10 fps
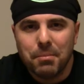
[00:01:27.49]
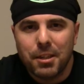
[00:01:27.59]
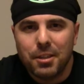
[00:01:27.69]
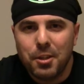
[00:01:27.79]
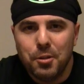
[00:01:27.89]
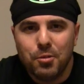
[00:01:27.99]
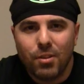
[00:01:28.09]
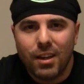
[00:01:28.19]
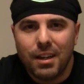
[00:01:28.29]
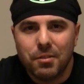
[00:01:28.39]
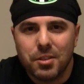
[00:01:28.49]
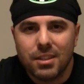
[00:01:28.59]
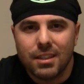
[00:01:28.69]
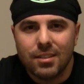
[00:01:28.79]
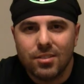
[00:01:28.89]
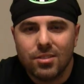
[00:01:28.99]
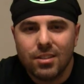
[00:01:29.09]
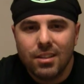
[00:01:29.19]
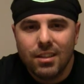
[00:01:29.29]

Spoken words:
I've been a huge fan ever since.